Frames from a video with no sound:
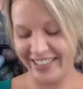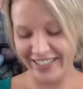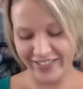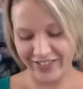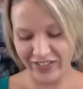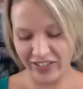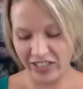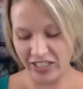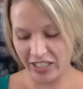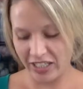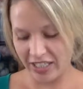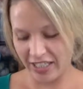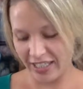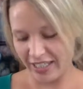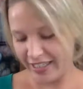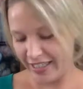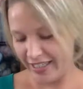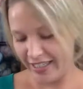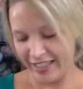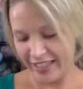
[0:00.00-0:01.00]
which is,
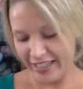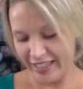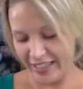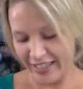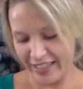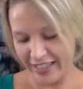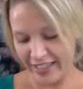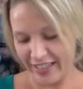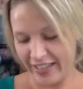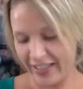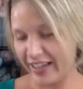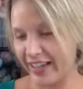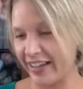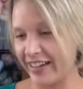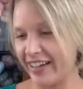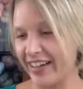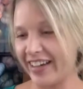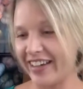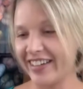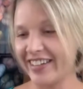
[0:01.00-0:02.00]
I don't
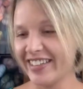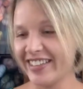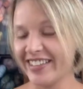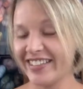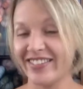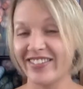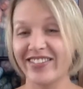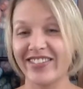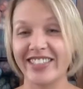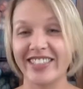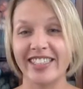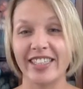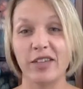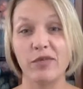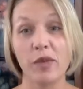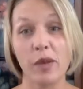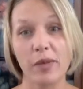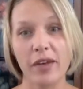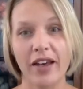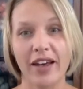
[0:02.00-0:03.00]
know. We'll see.
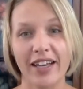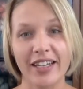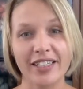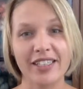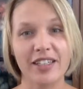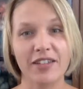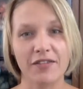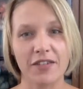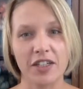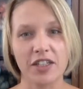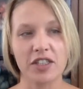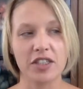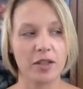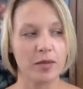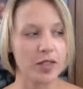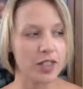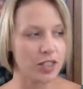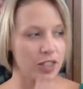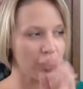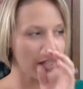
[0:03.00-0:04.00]
Maybe I'll actually finish them
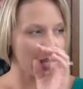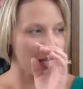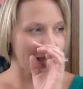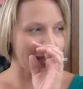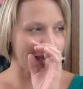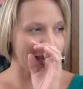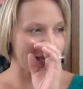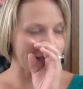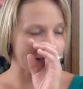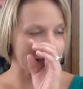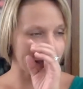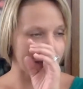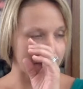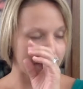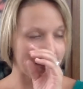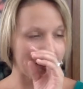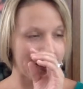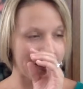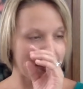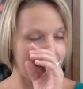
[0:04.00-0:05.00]
in July like I said I
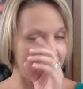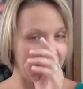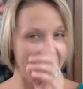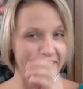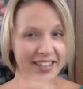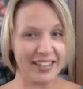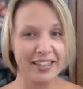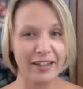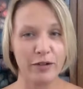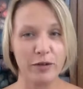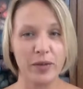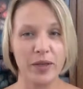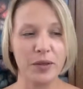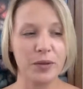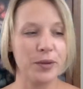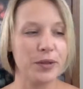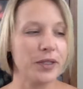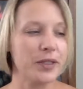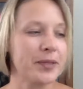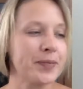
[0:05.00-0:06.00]
would. That would be
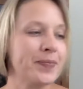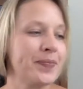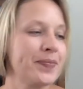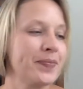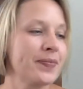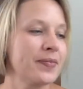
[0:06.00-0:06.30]
cool.